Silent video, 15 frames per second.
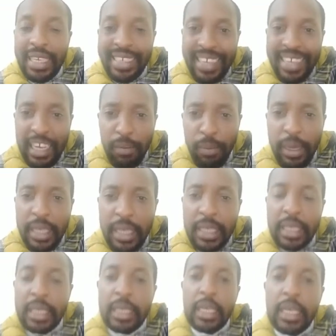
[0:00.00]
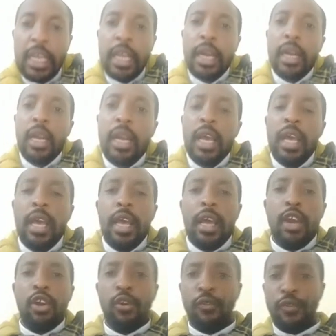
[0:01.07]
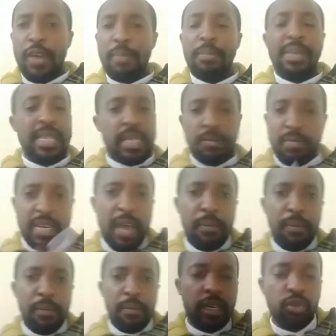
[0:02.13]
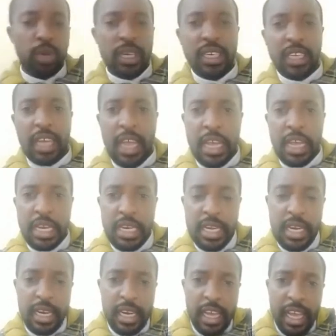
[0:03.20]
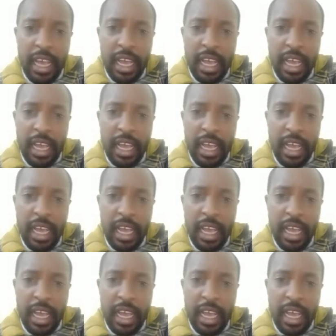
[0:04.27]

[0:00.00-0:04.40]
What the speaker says: taken place in November, sometime in 2018.